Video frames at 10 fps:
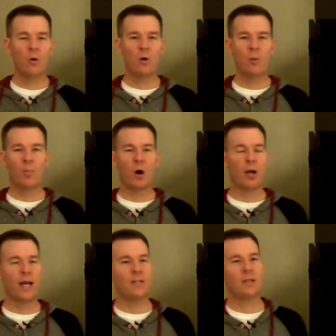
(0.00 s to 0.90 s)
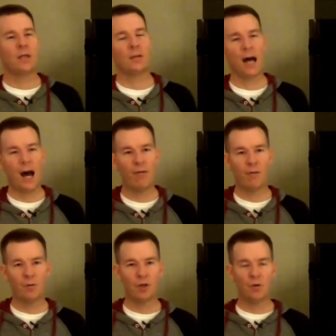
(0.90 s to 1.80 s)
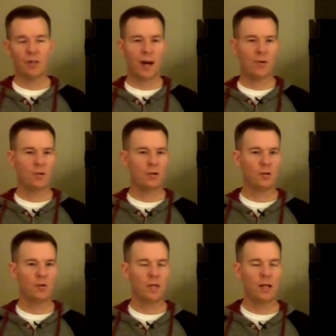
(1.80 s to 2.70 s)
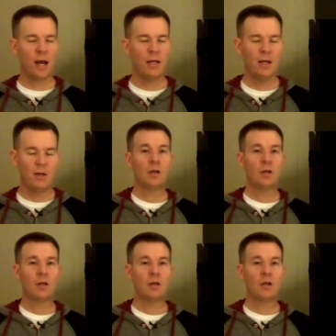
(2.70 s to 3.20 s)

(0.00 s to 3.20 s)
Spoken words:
We will be broadcasting live from Showstoppers on Tuesday night.